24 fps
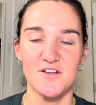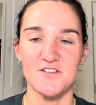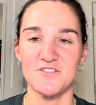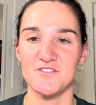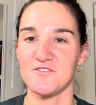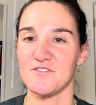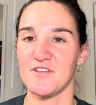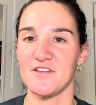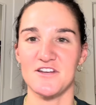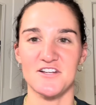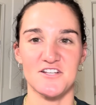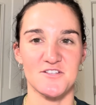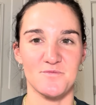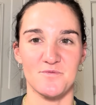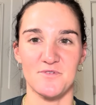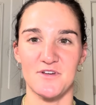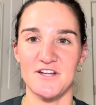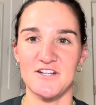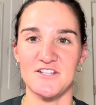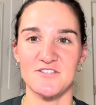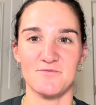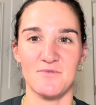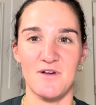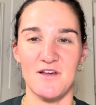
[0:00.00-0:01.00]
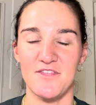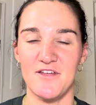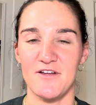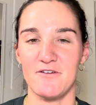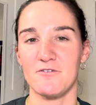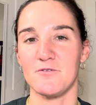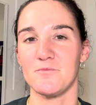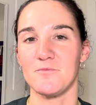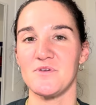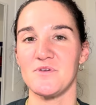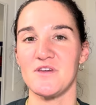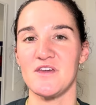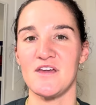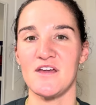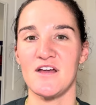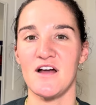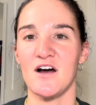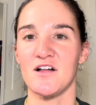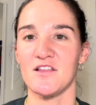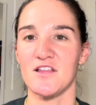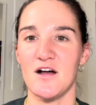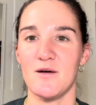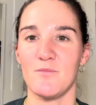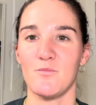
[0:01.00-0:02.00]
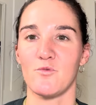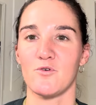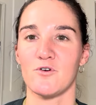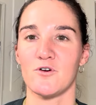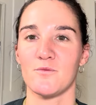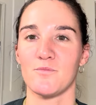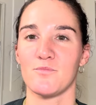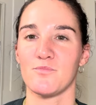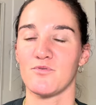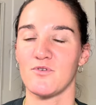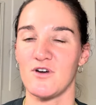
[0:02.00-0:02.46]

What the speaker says: So that explains why there be a lot more